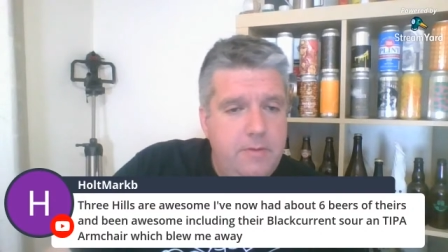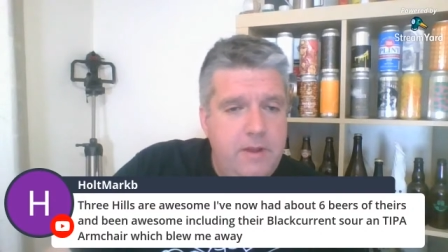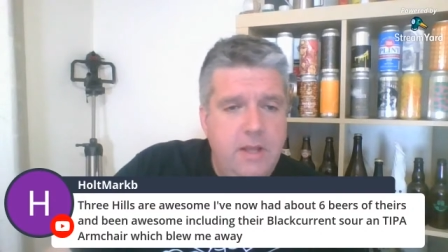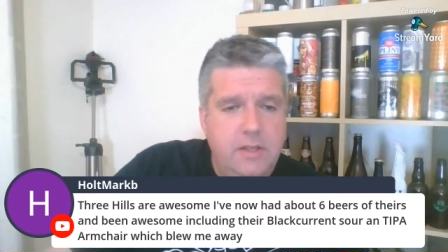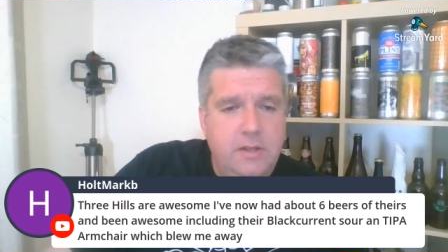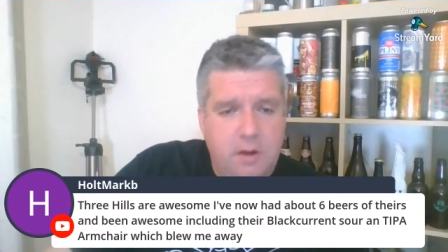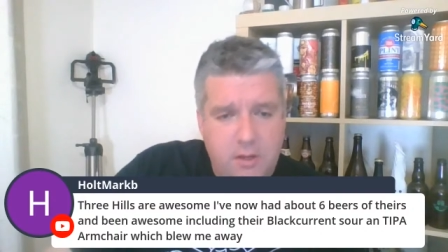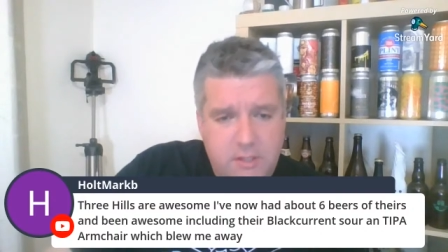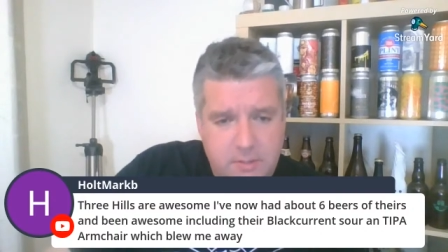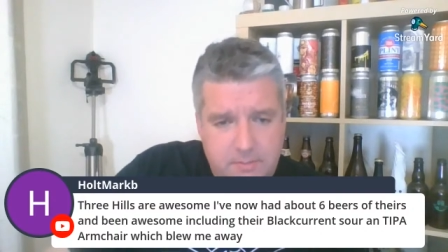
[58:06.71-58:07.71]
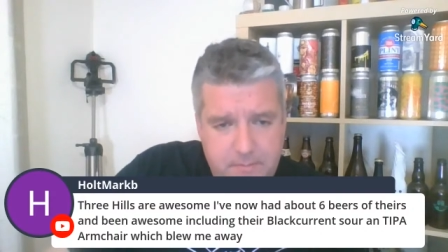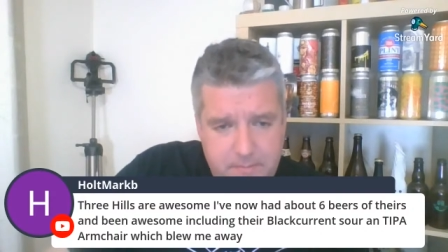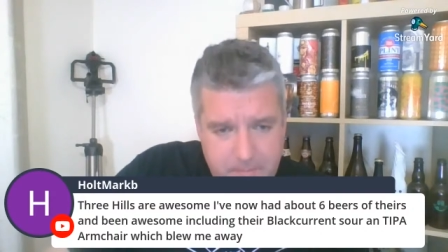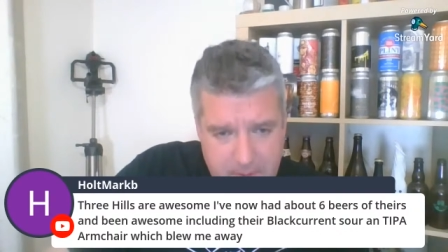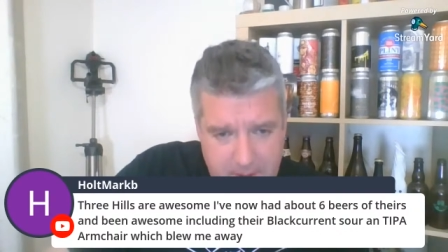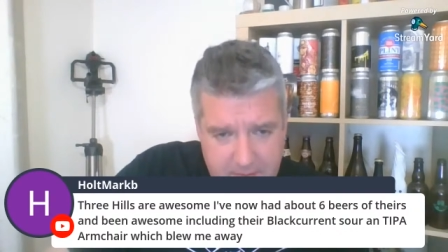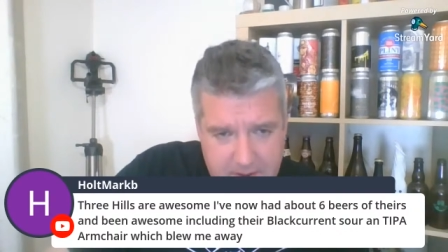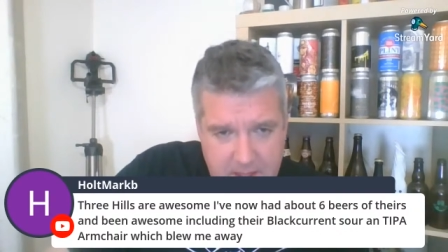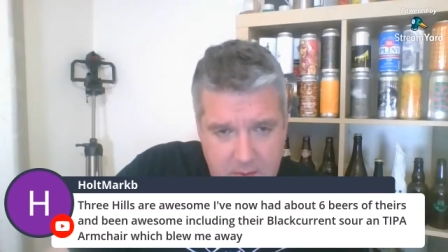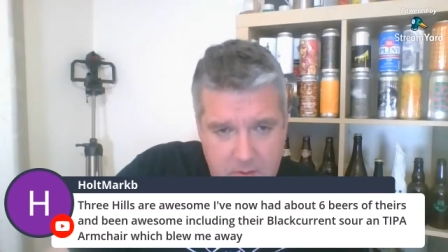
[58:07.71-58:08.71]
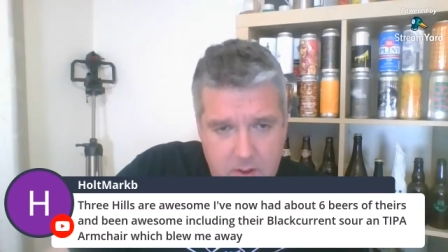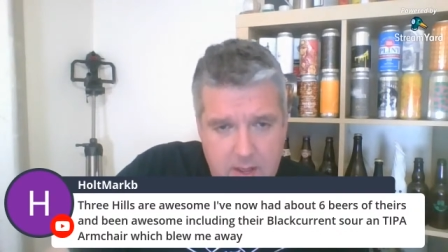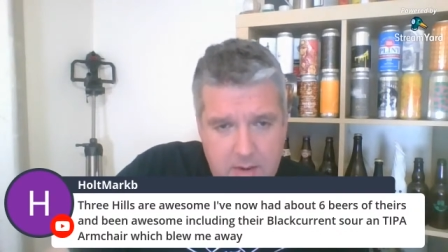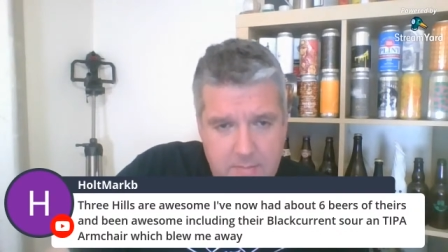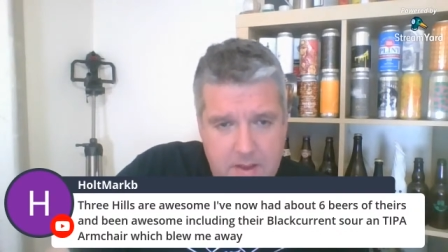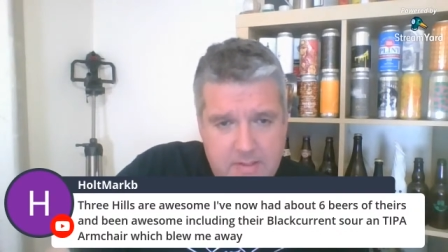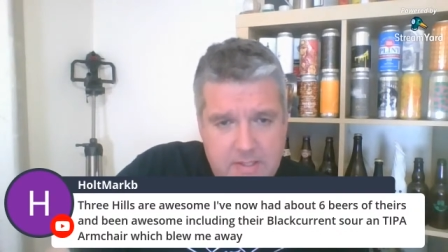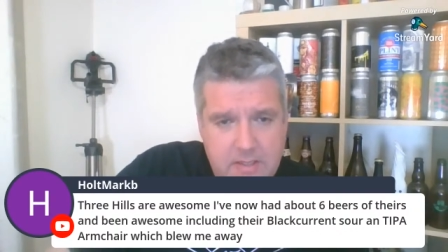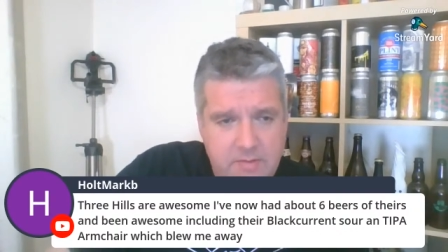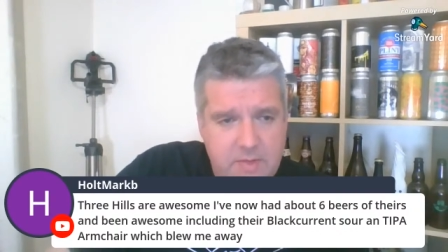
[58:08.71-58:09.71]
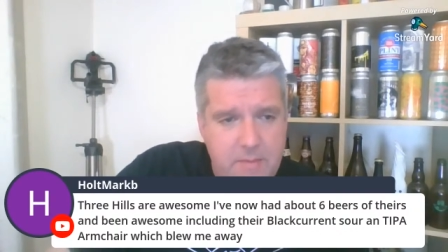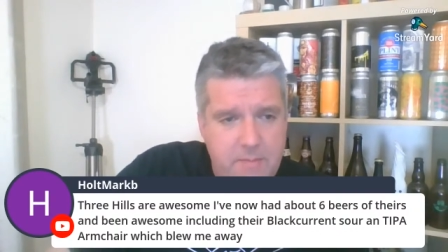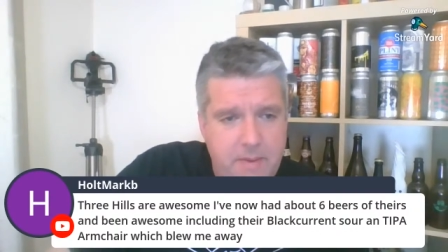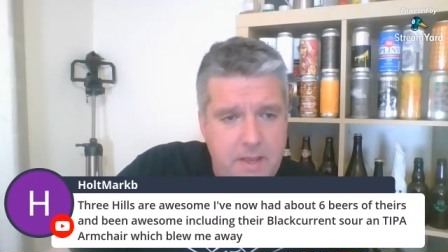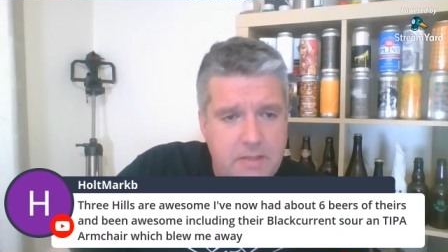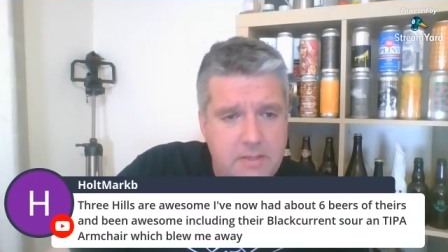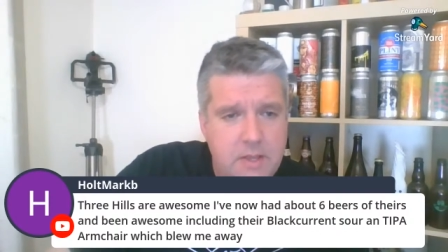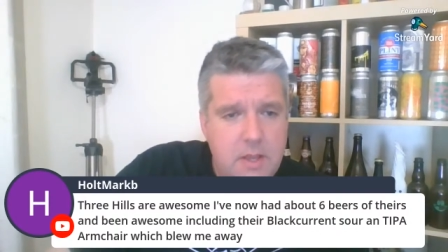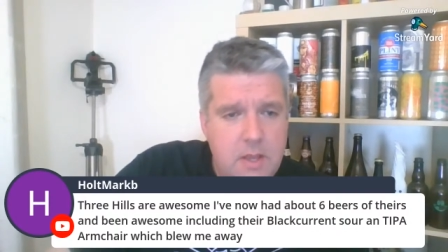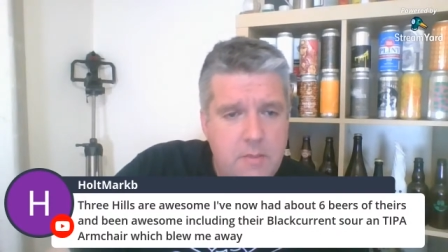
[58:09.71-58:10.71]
Free Hills are awesome. I've now had about six of their beers.